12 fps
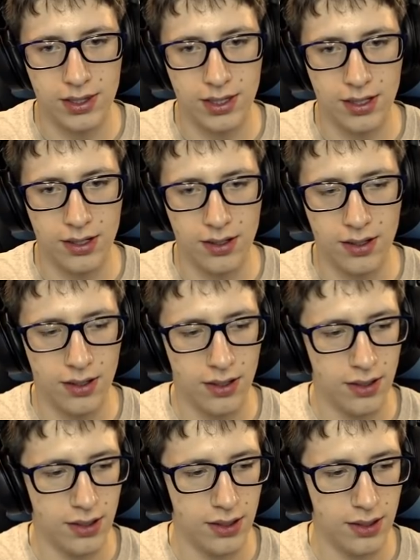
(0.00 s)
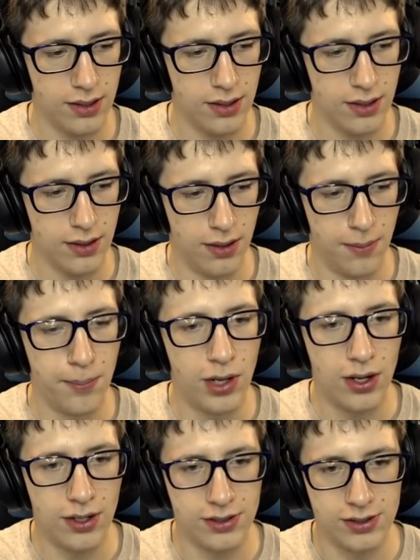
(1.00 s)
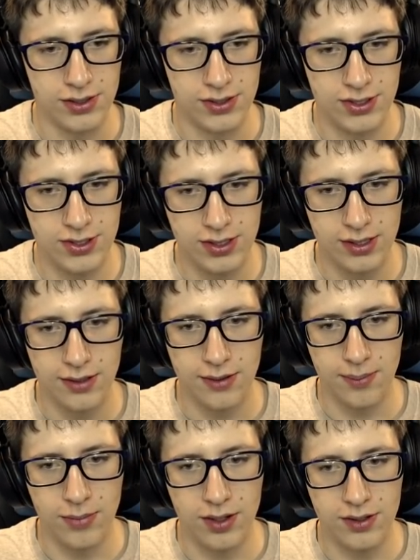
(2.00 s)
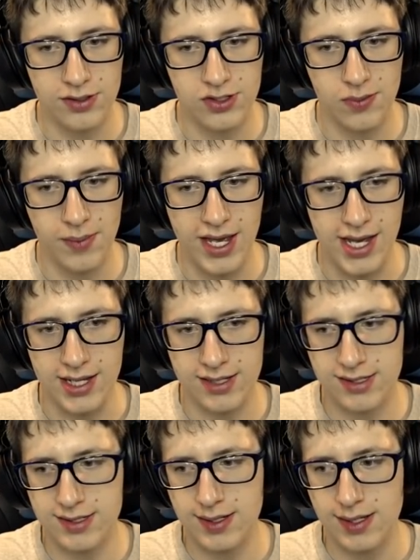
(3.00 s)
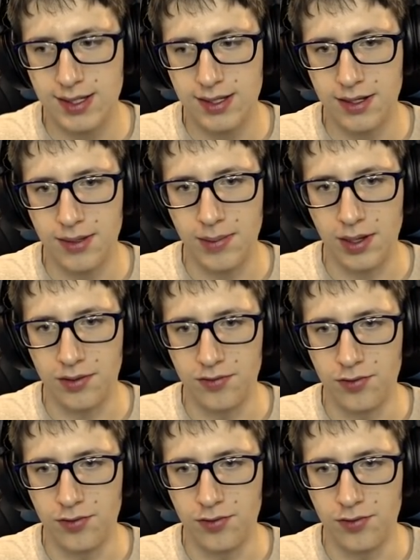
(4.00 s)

uh, a Mars Mars mass amount of